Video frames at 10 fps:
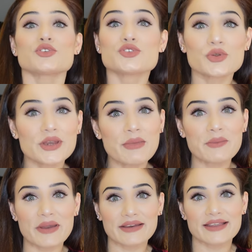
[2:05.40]
During my
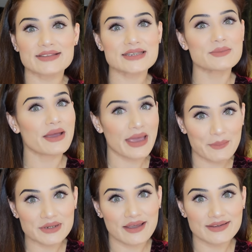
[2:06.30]
pregnancy, my
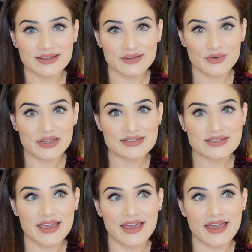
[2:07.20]
appetite increased